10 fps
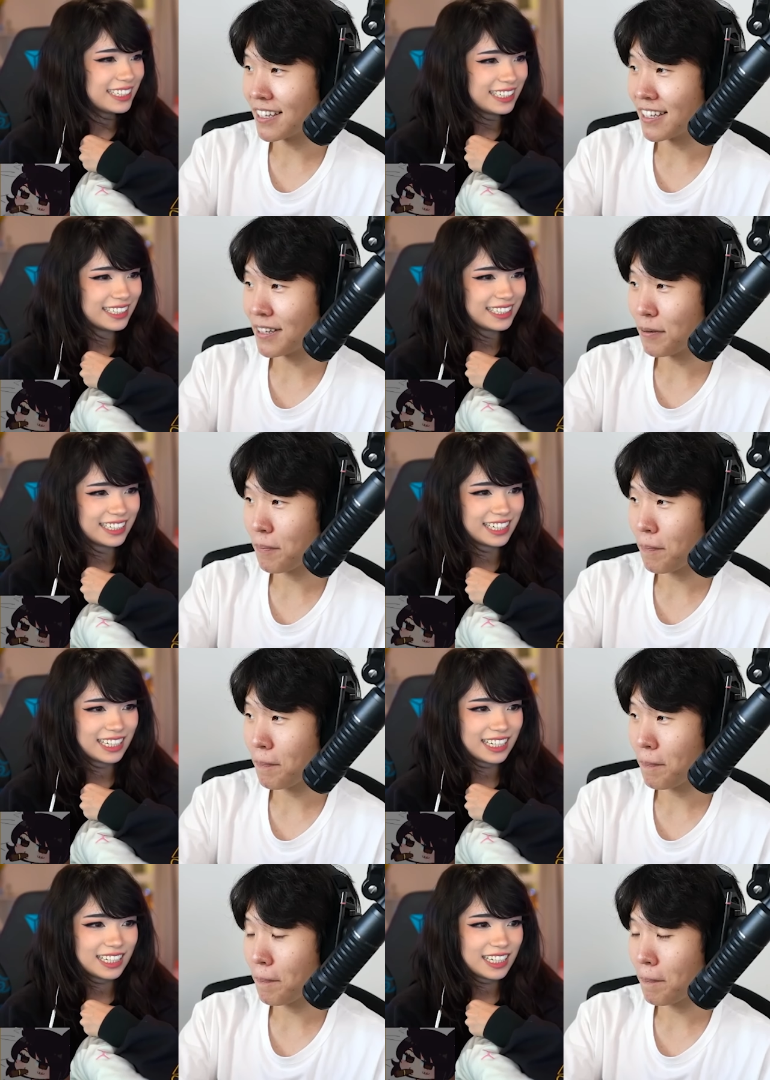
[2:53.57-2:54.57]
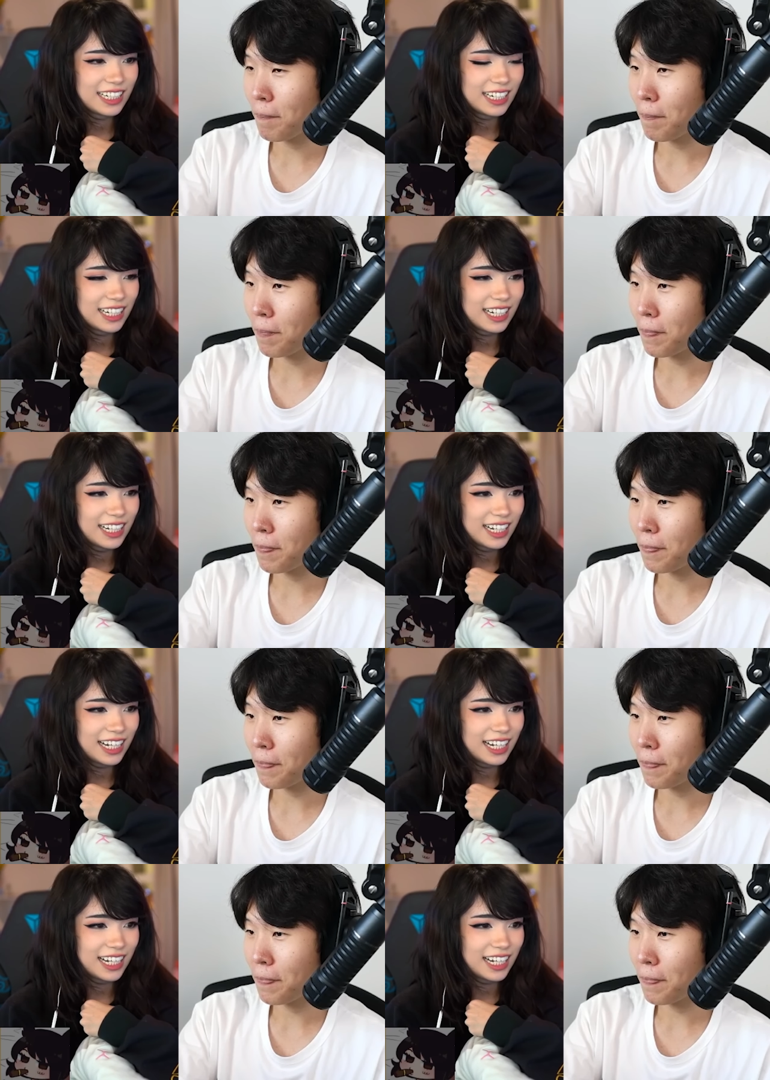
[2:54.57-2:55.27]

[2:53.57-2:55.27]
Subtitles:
(no one is talking)